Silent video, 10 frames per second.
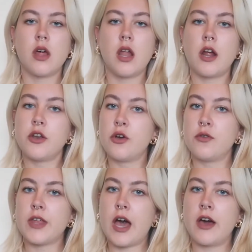And I
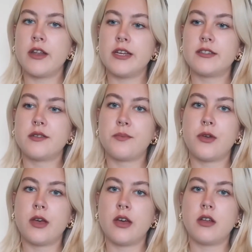know that it's a
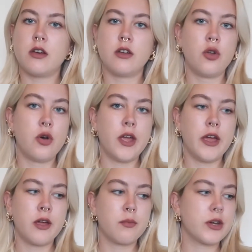bit
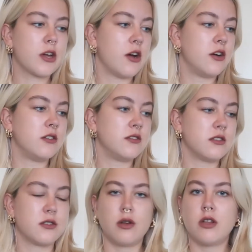annoying because
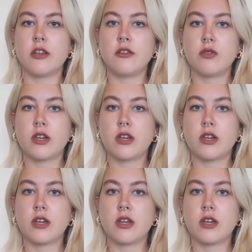it's not like you